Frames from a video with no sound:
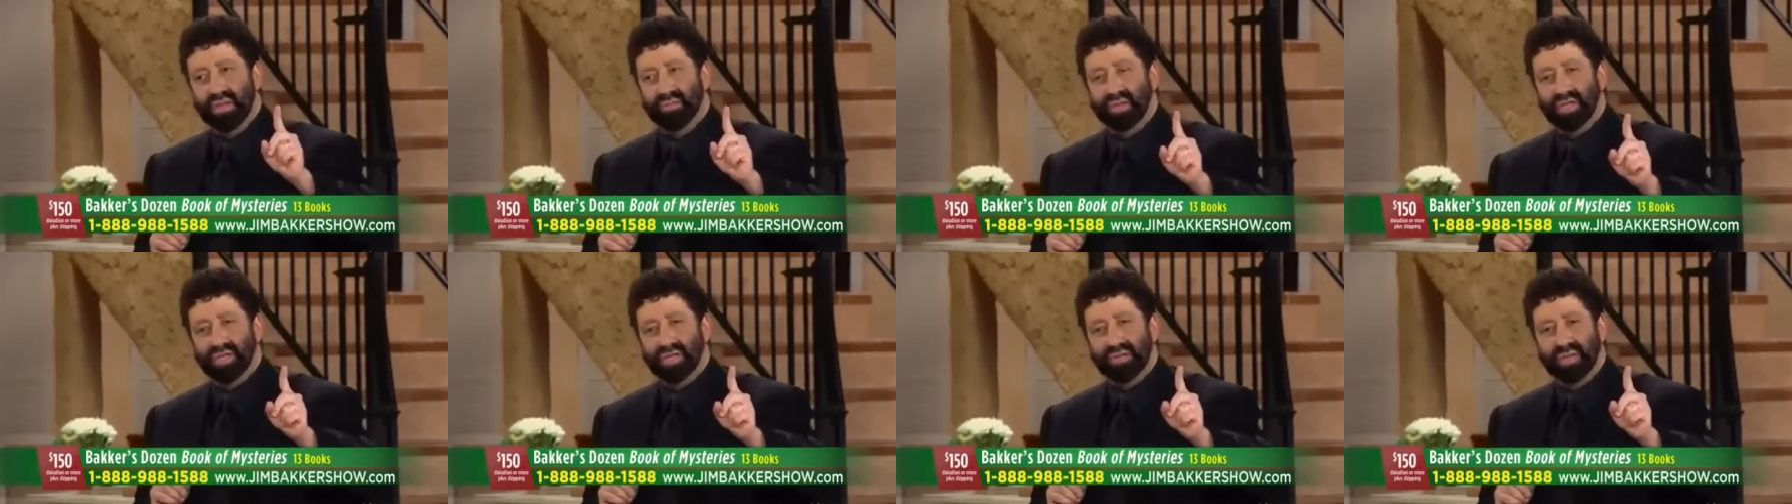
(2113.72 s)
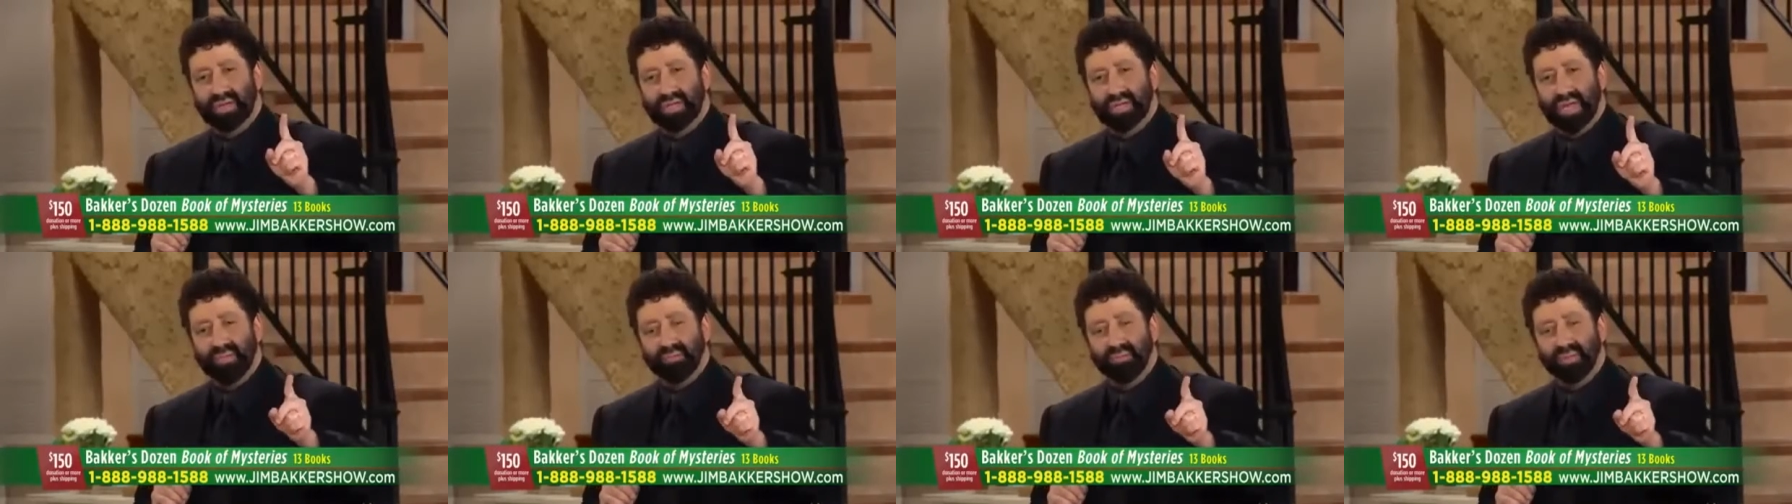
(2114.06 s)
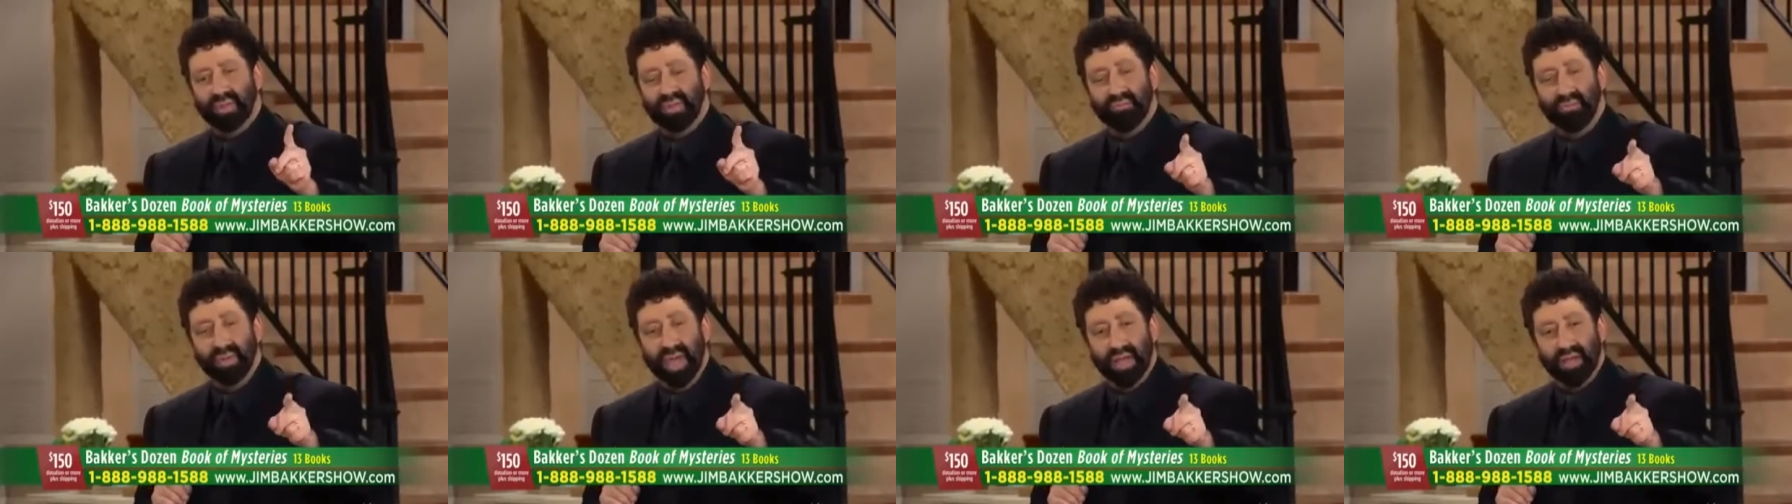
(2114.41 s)
image of the
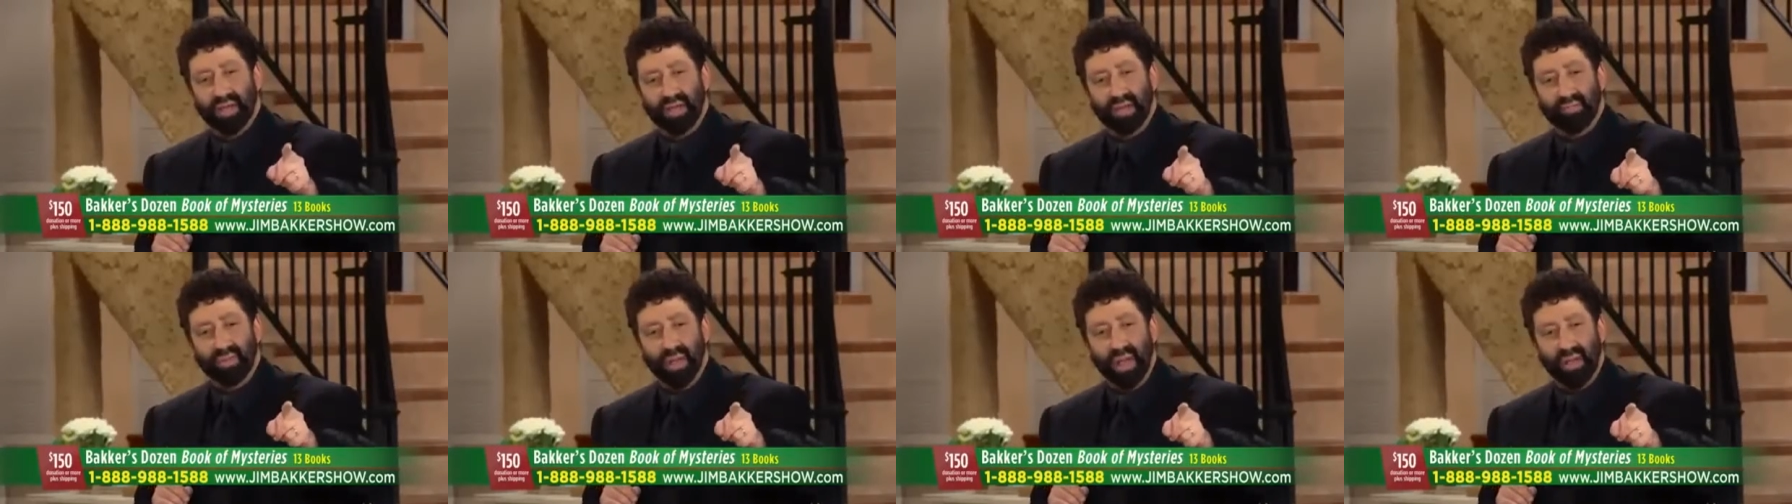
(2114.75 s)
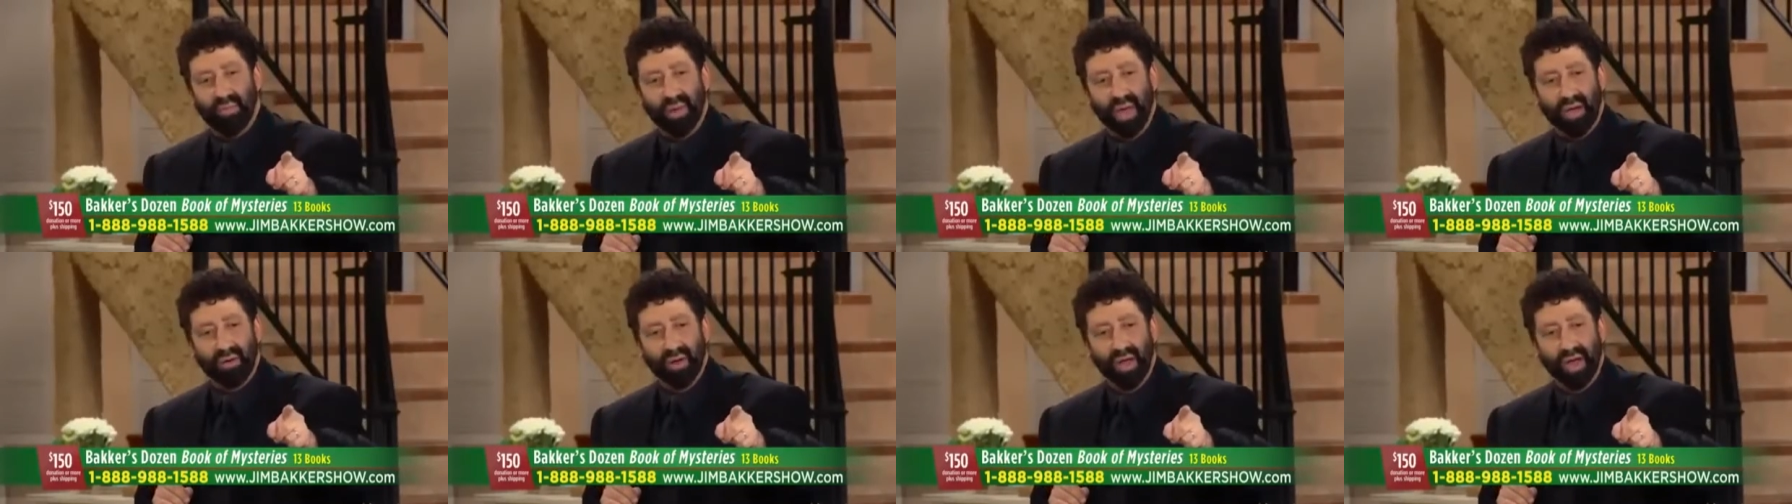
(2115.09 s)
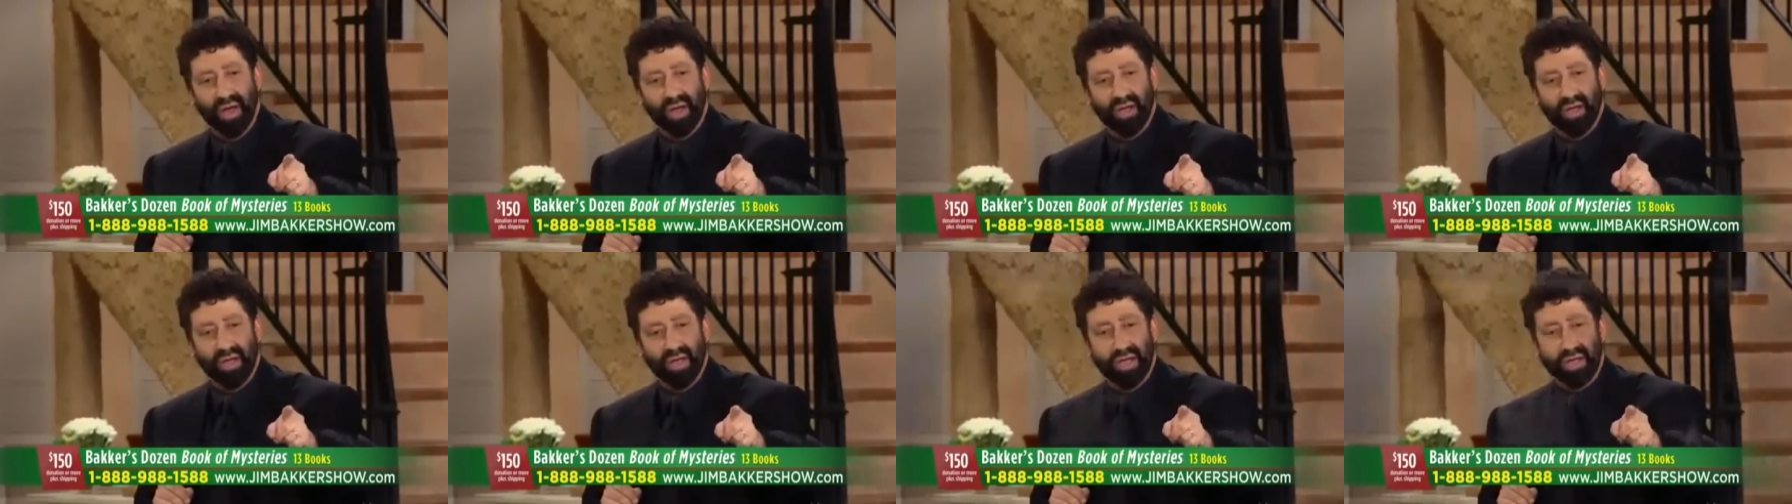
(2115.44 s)
Temple of Baal in Palmyra,